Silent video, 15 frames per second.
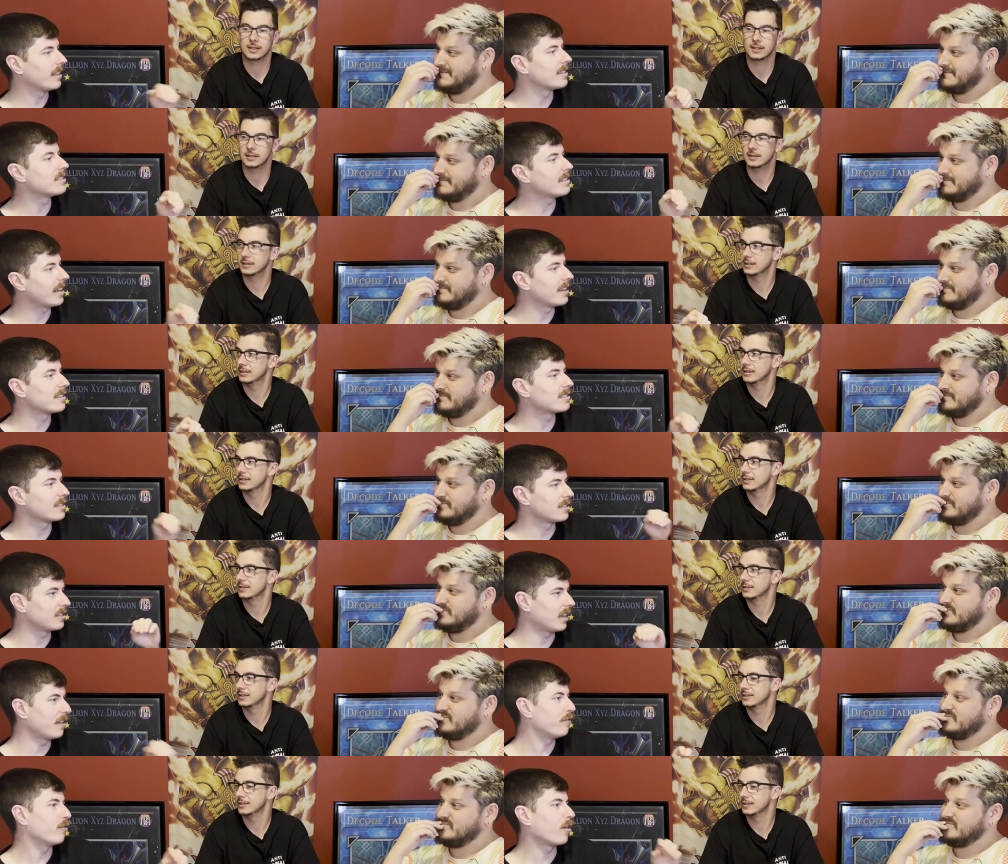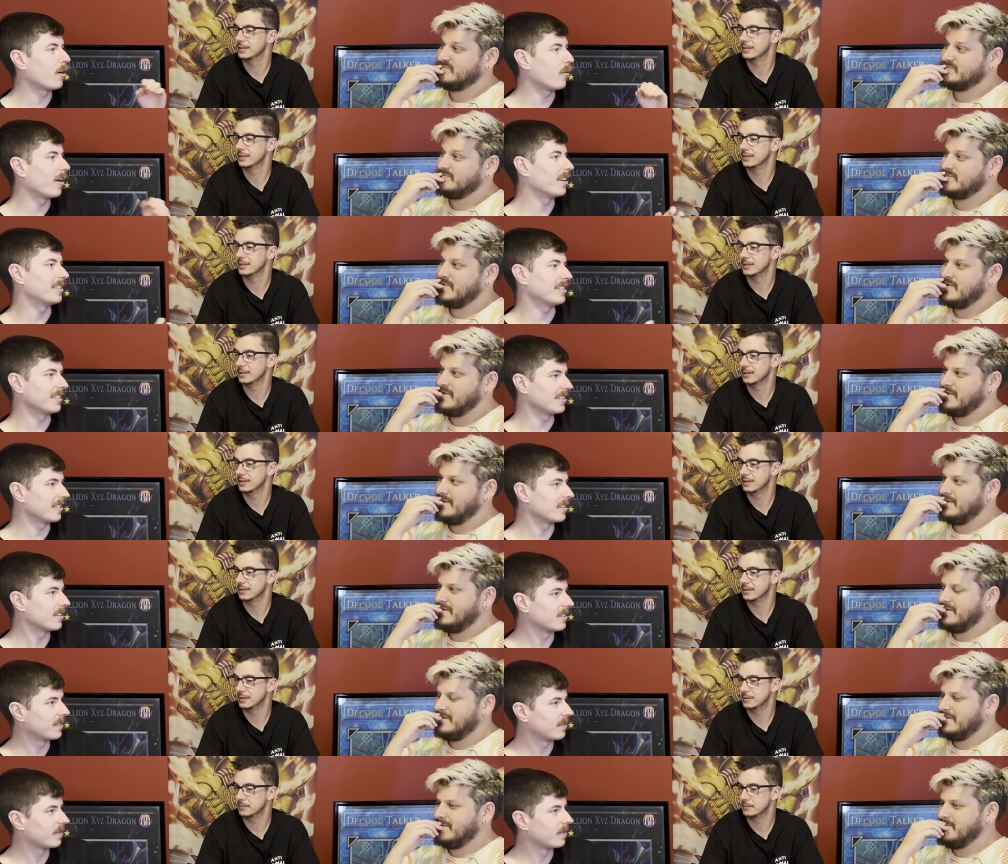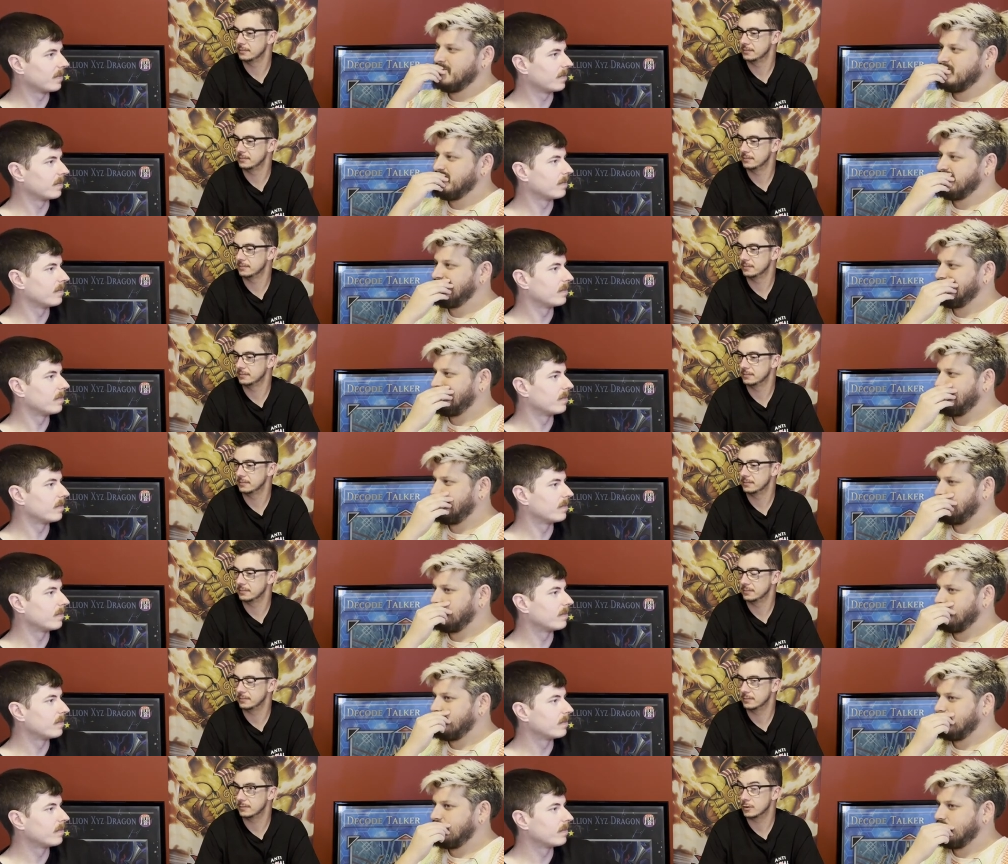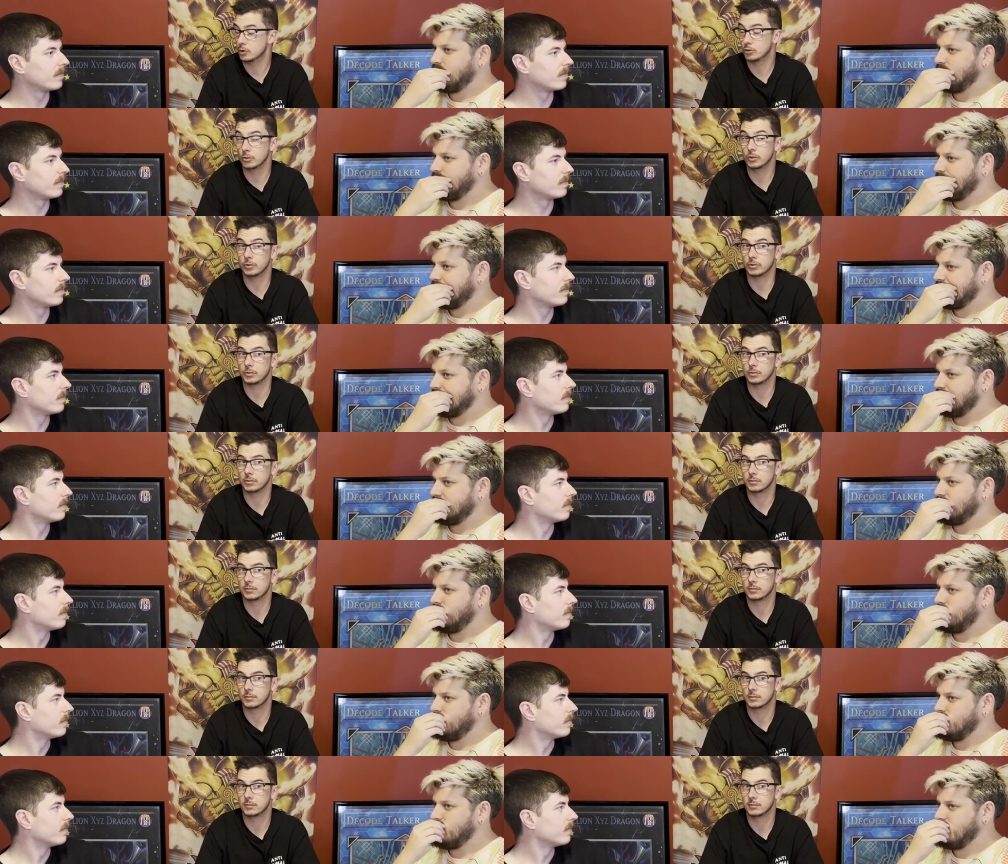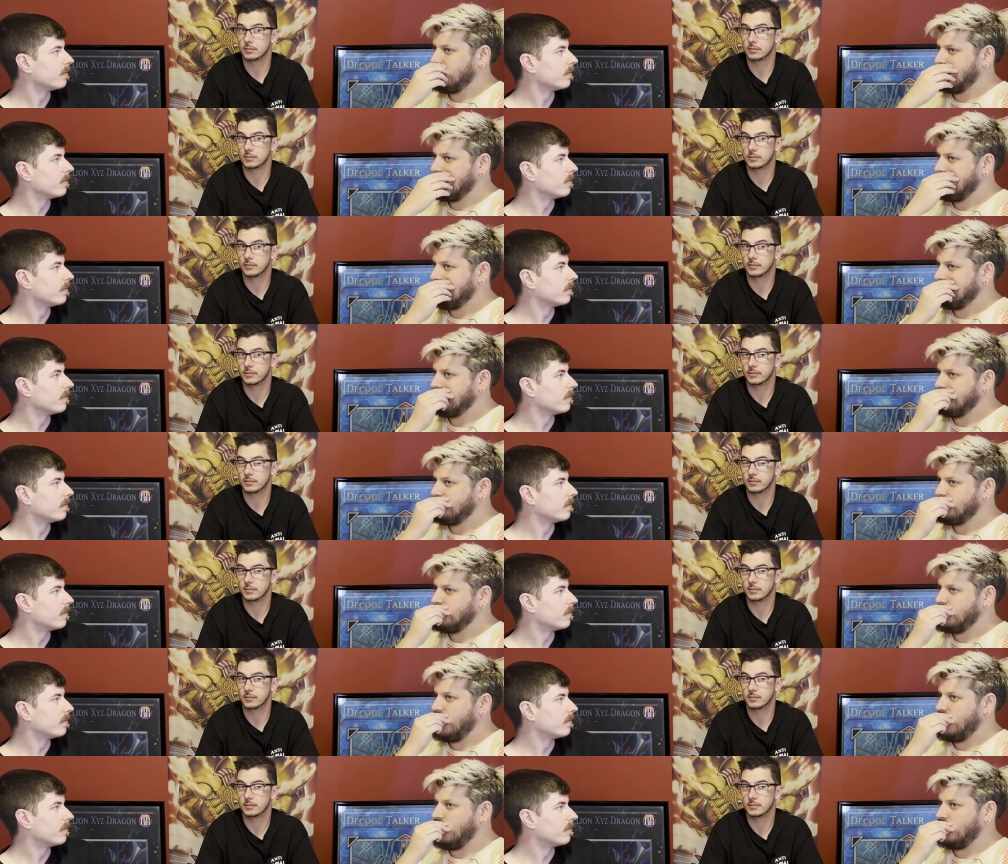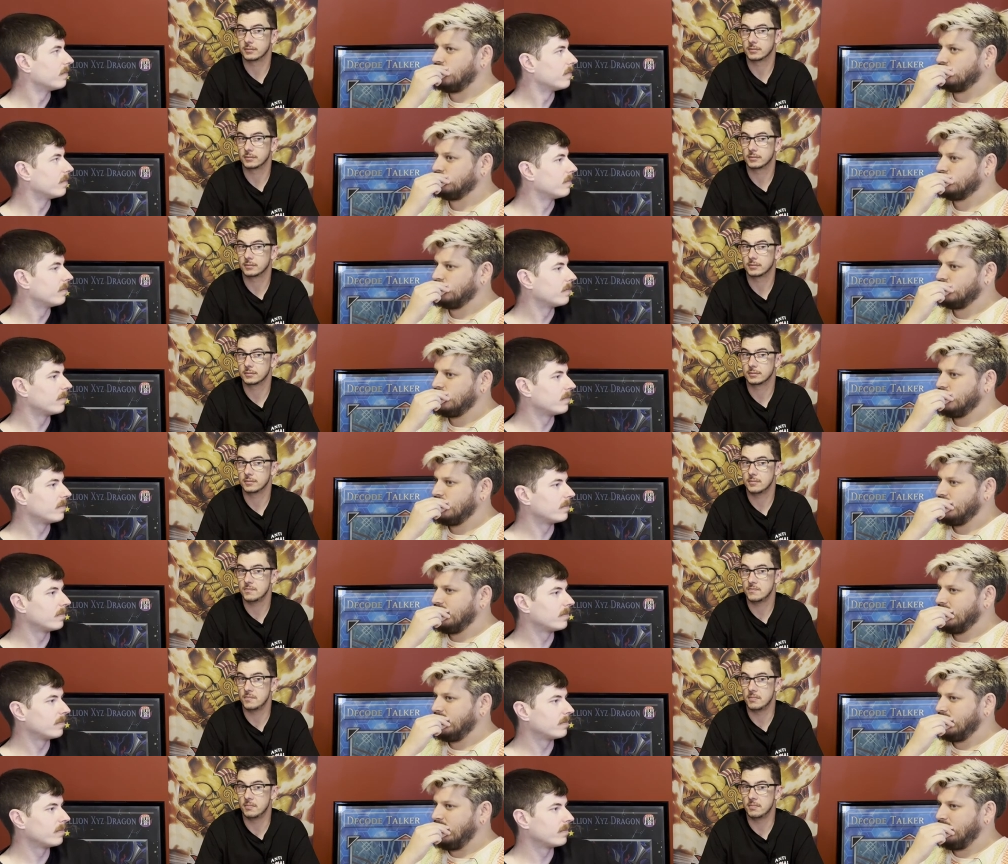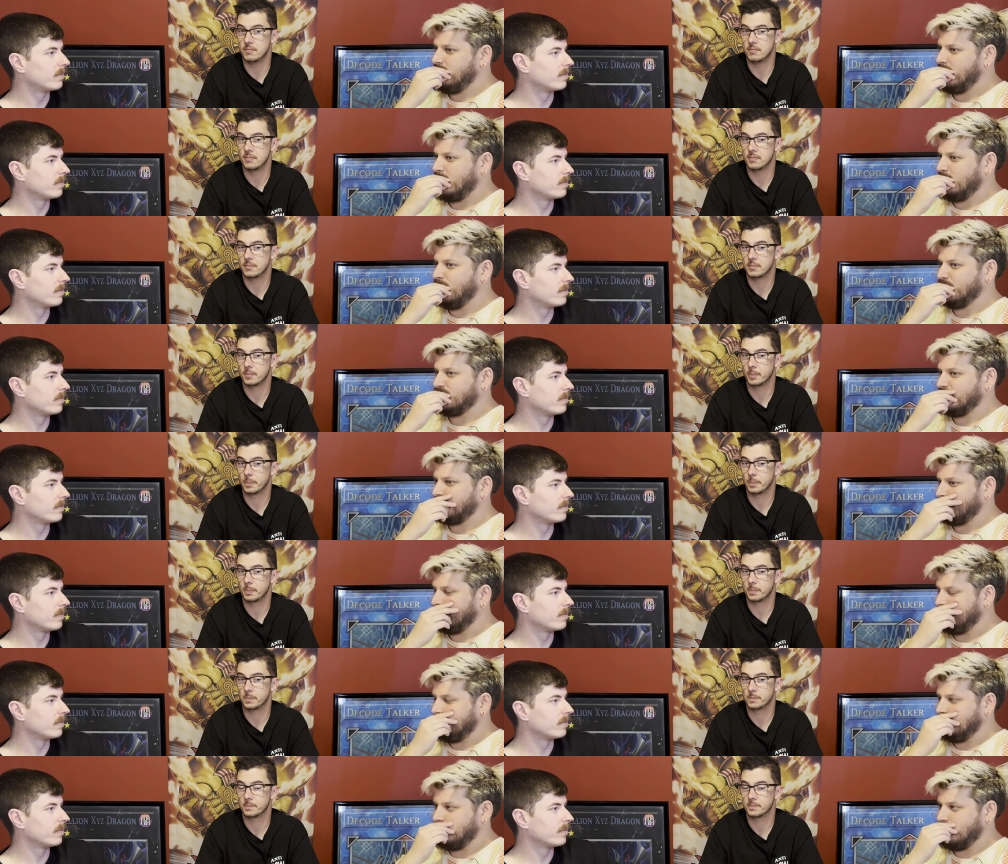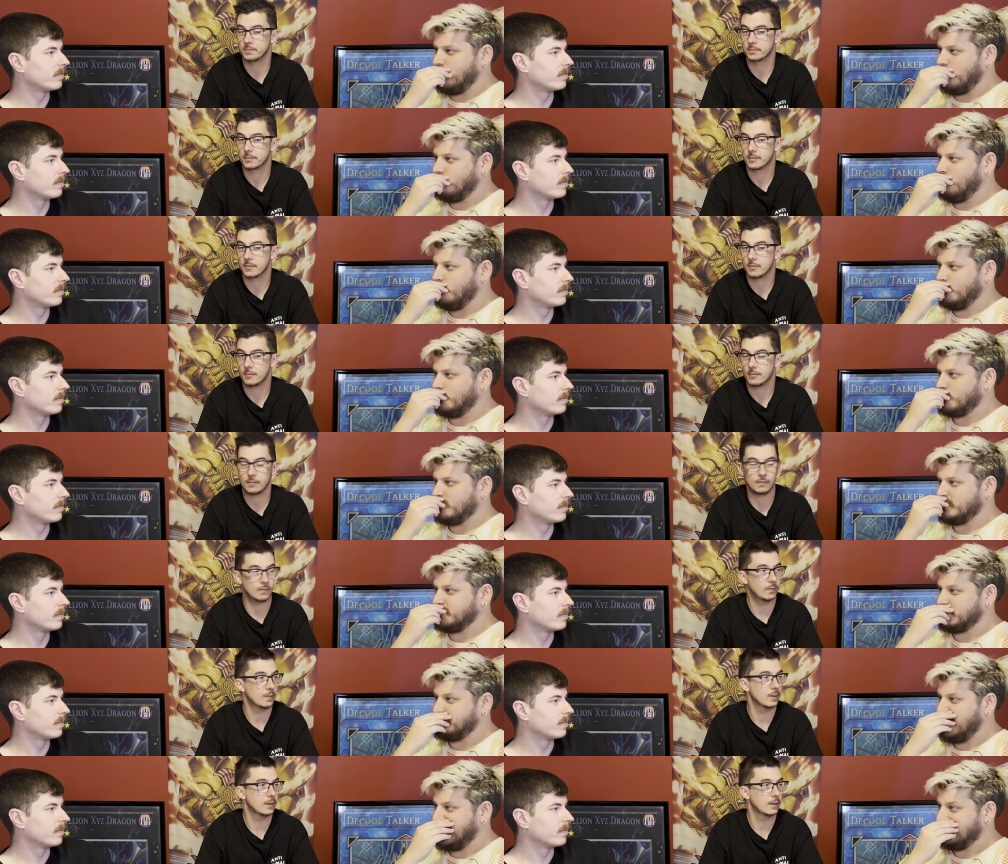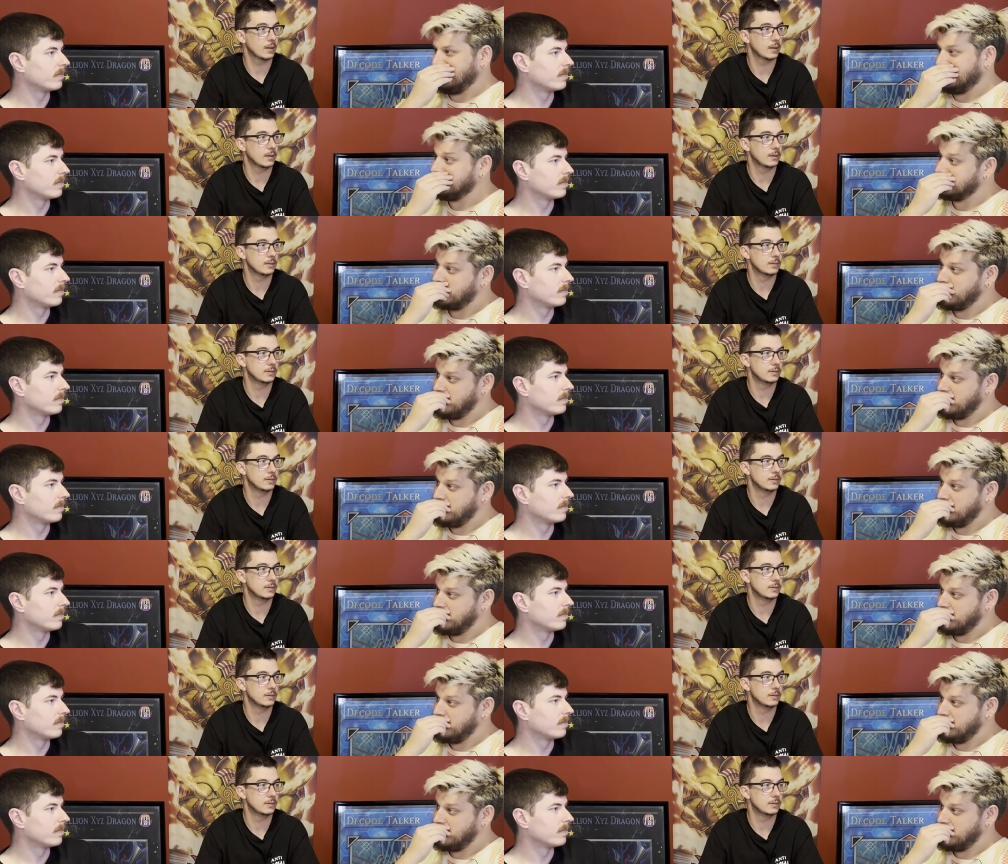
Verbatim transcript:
Speaker 1: list takes, the safer our YCS is.
Speaker 2: True. Yeah. Hmm. But I'm also really looking forward to a Christmas ban list